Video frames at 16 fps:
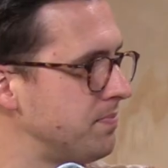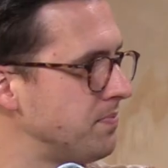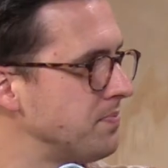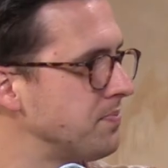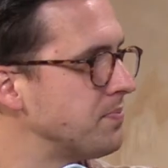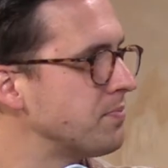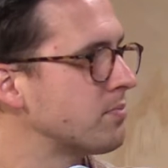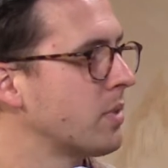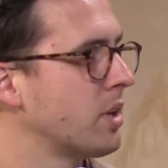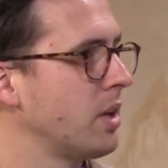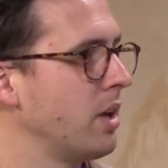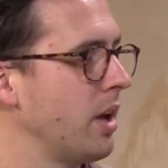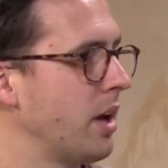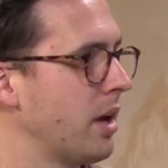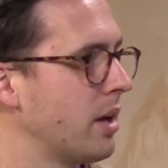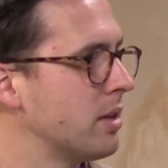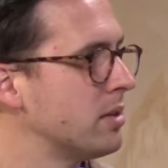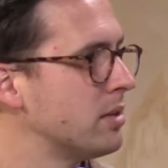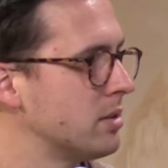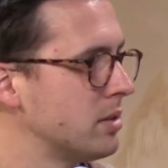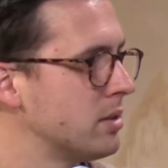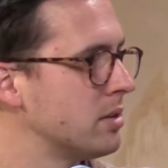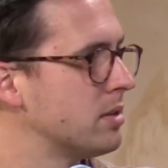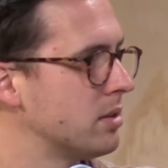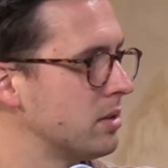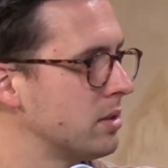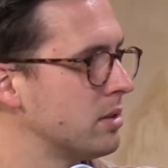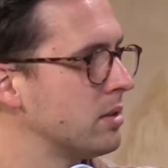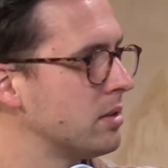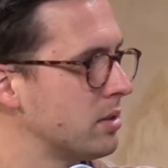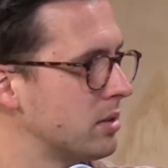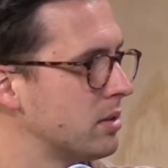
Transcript: to use them. I think cliches function in